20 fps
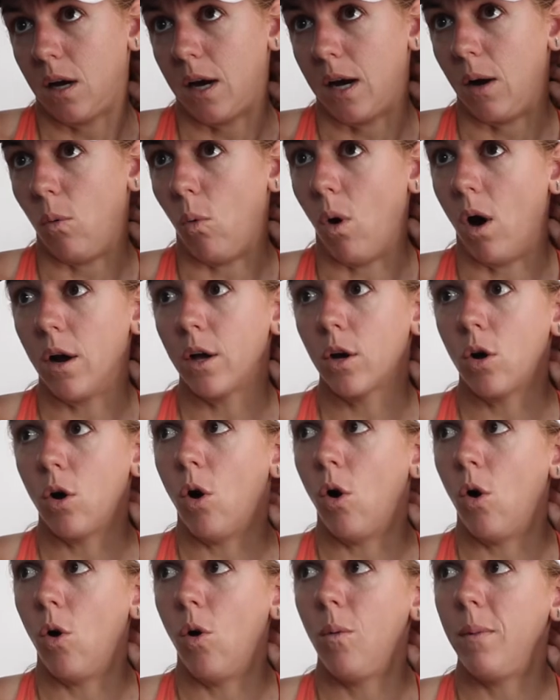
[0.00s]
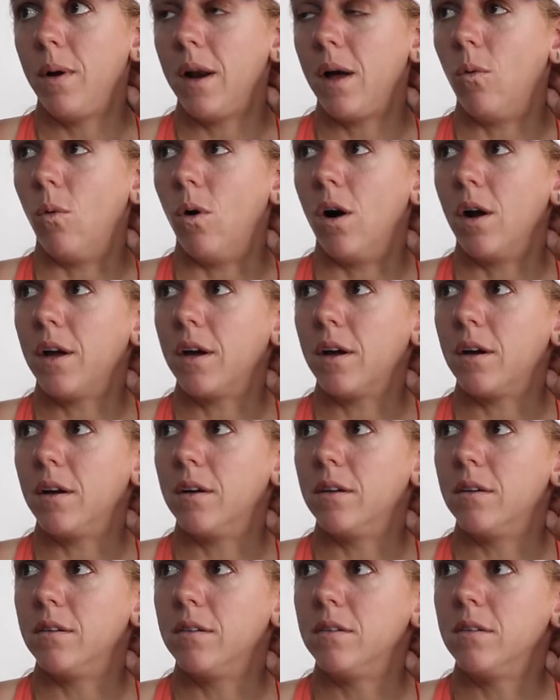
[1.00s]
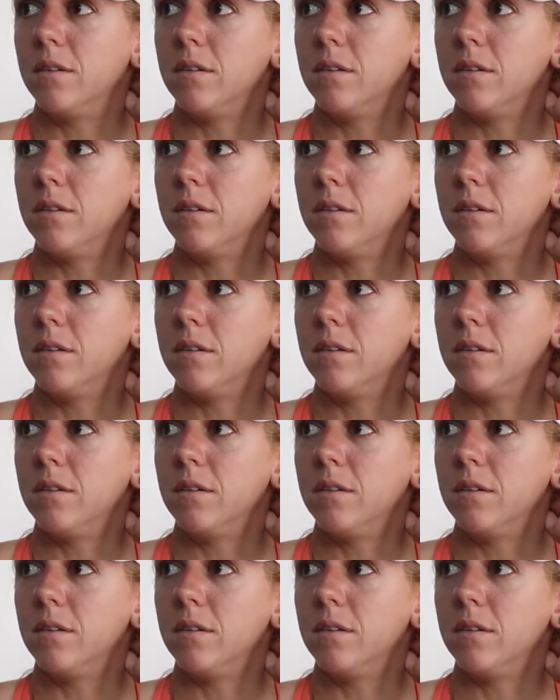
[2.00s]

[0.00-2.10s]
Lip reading: I want to go home and I want to,